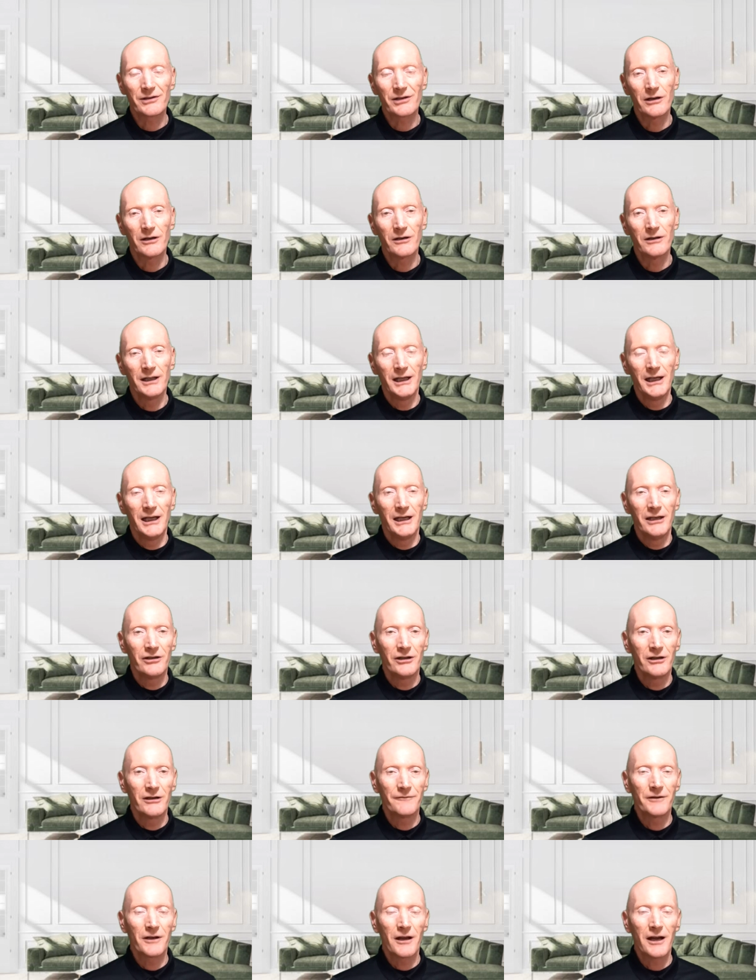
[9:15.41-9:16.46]
So,
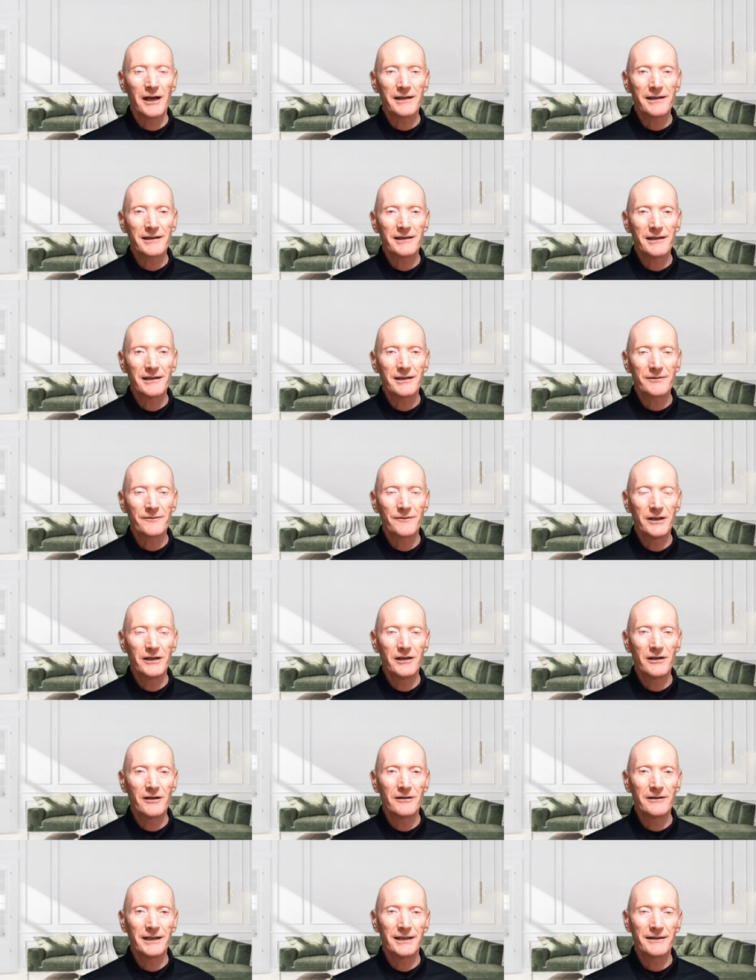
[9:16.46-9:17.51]
if you like this
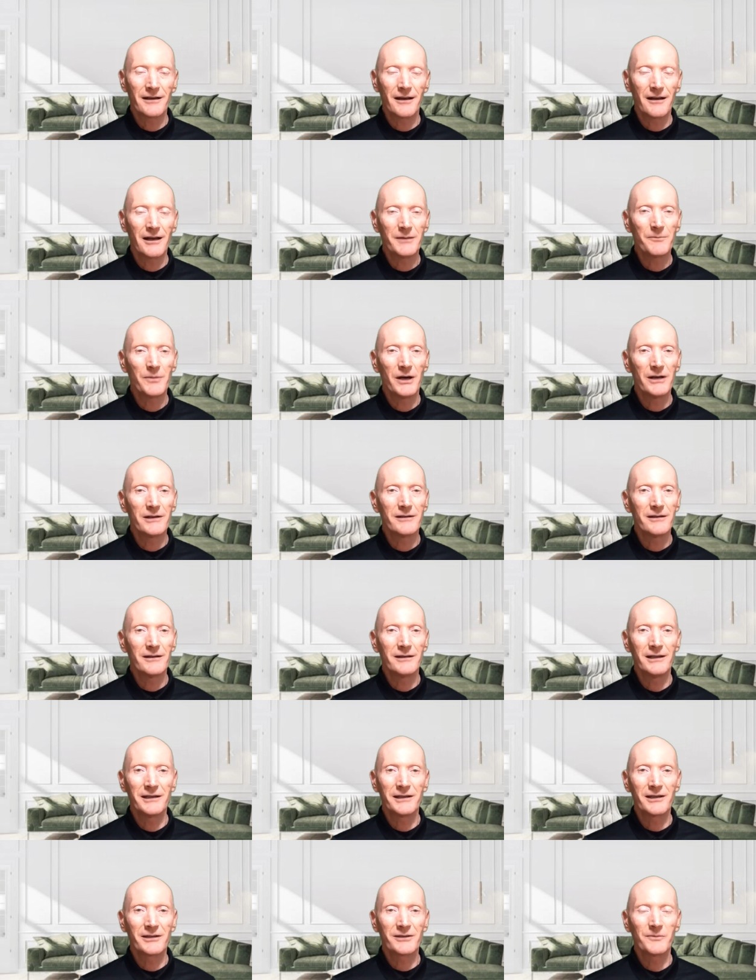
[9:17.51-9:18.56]
video, hit the like button and
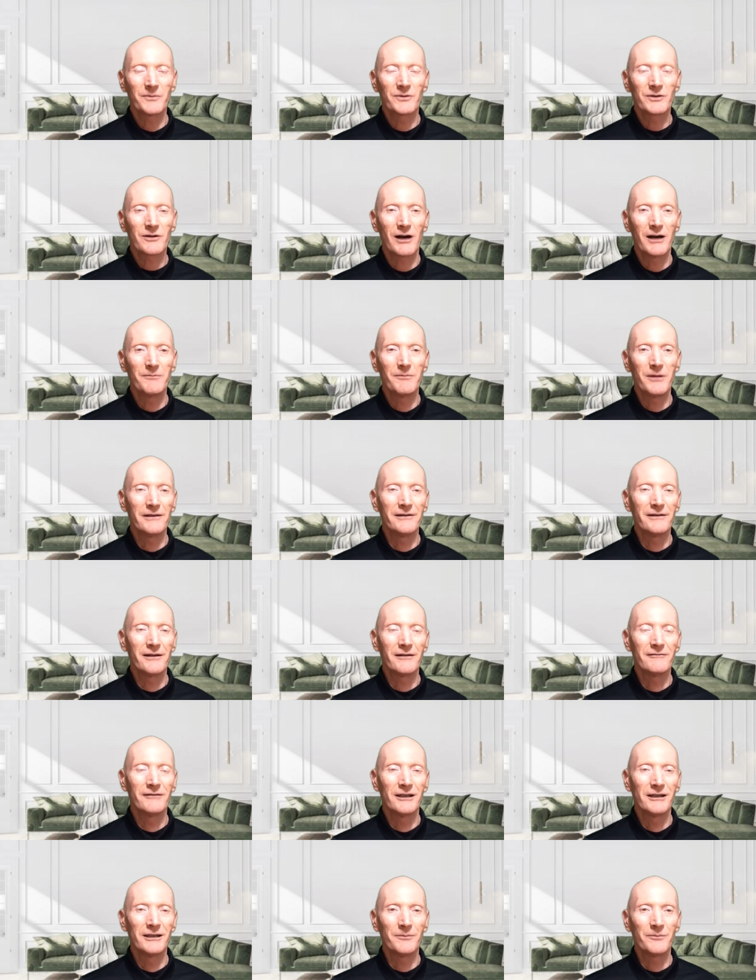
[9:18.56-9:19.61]
hit the subscribe button. I
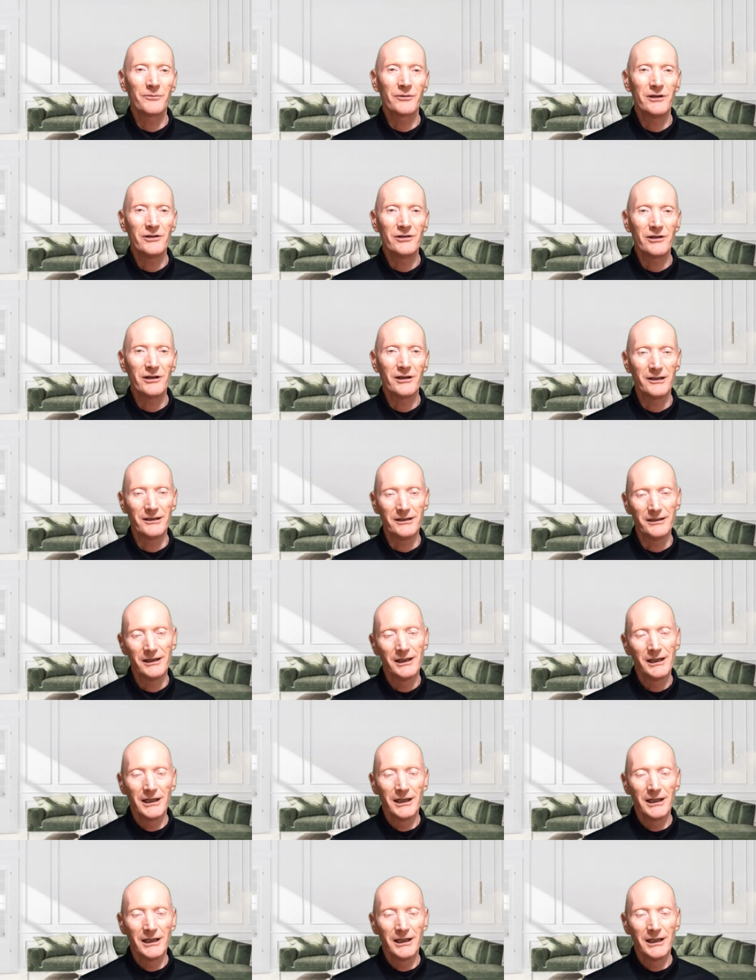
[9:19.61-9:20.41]
really appreciate it.